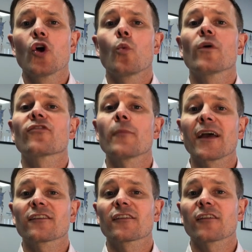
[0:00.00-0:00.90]
with some
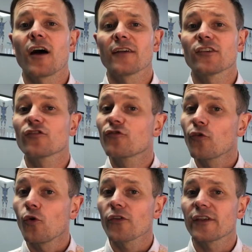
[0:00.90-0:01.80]
exercises
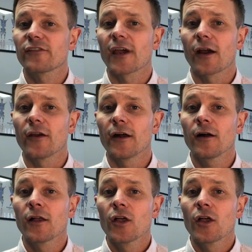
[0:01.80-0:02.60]
for this area,